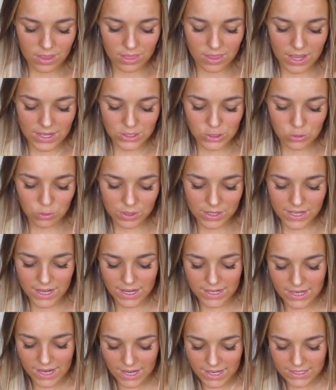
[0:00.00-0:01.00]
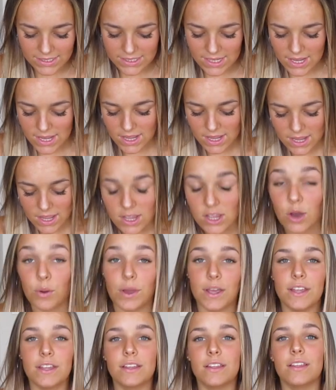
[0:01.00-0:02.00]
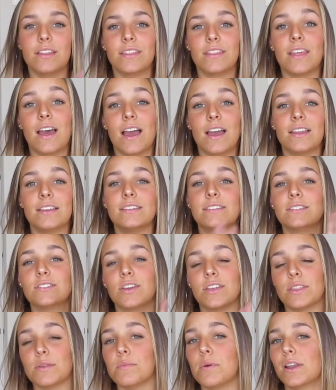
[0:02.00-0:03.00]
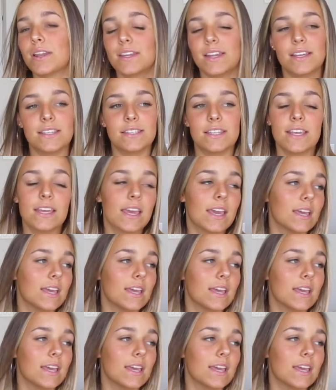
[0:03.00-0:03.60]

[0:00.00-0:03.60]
last 28 days, oh wait, that's like the monetized thing.